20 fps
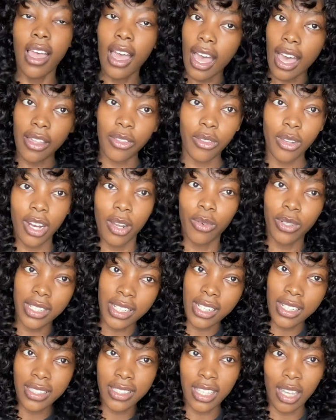I thought I would
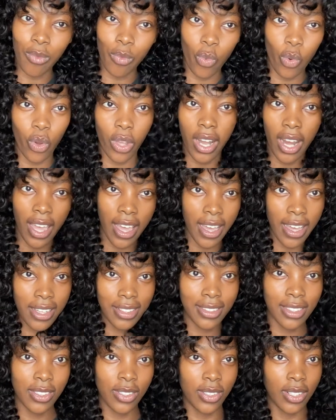need some
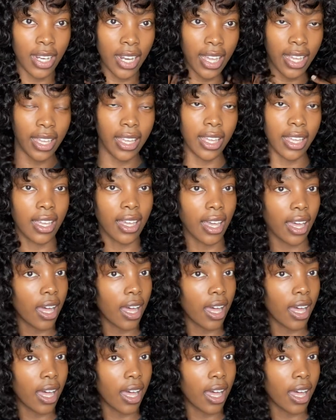water to like